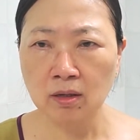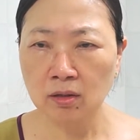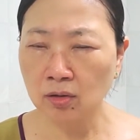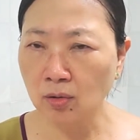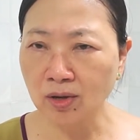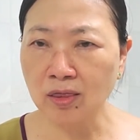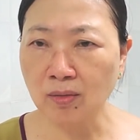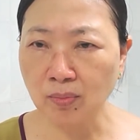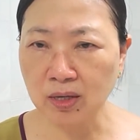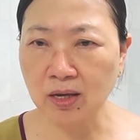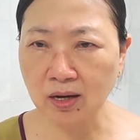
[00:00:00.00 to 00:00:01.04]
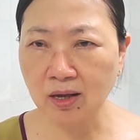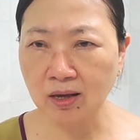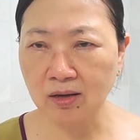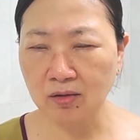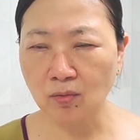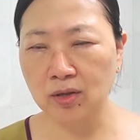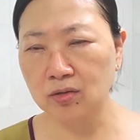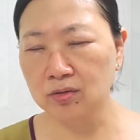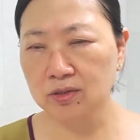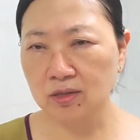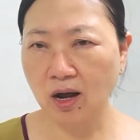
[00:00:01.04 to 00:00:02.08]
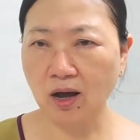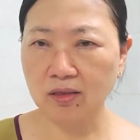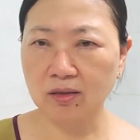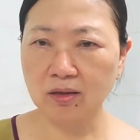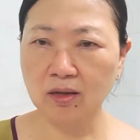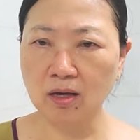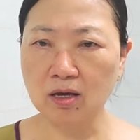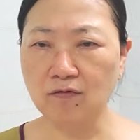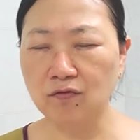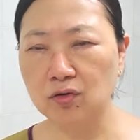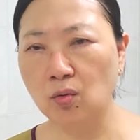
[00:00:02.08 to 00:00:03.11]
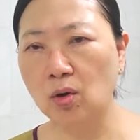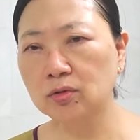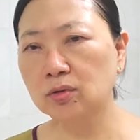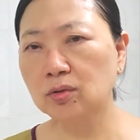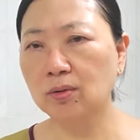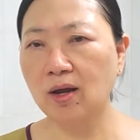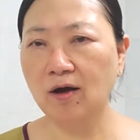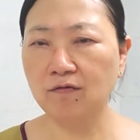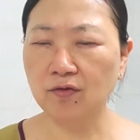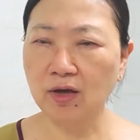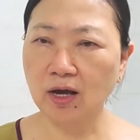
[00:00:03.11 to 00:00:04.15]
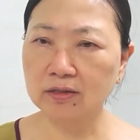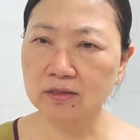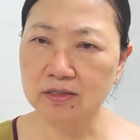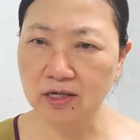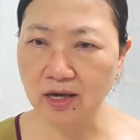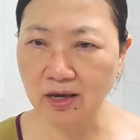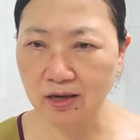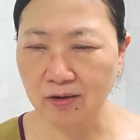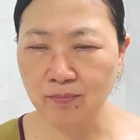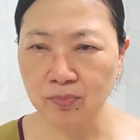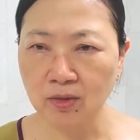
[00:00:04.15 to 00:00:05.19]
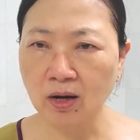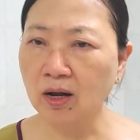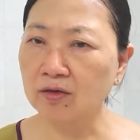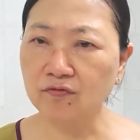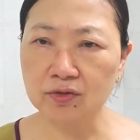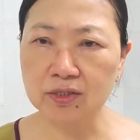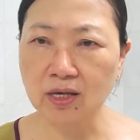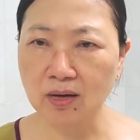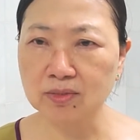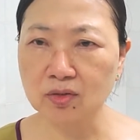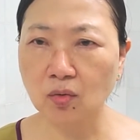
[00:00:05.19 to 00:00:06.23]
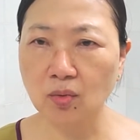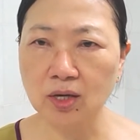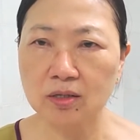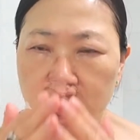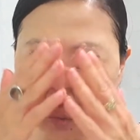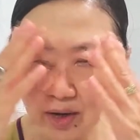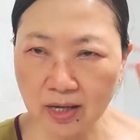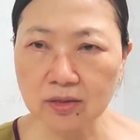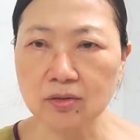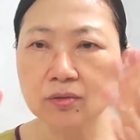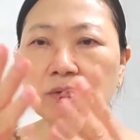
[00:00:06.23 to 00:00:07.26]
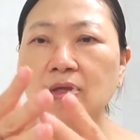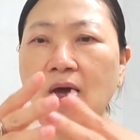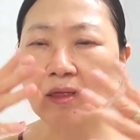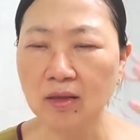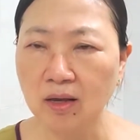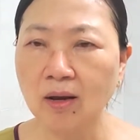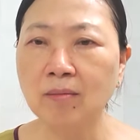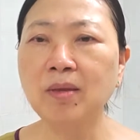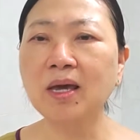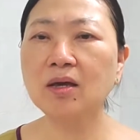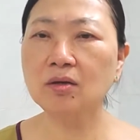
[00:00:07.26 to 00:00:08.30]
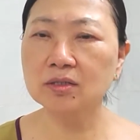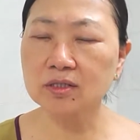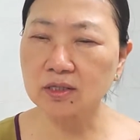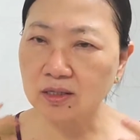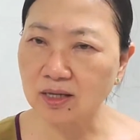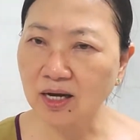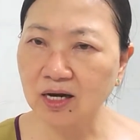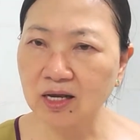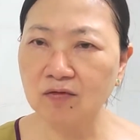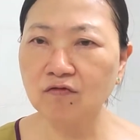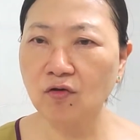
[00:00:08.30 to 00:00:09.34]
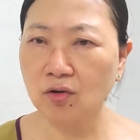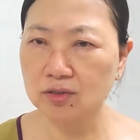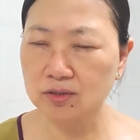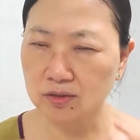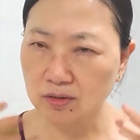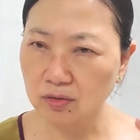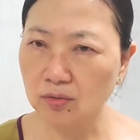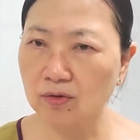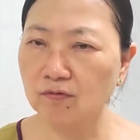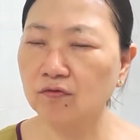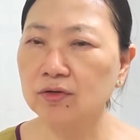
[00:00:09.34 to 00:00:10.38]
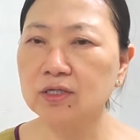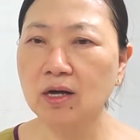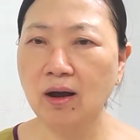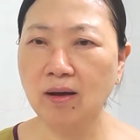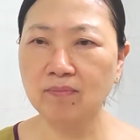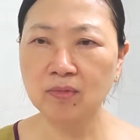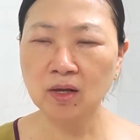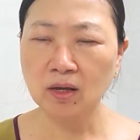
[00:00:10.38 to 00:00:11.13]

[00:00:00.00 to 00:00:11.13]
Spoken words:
You know, in the beginning when you start, if you want to do it every other day, like 3 times a week, try to do that. Make your skin clean first. Do it 3 times.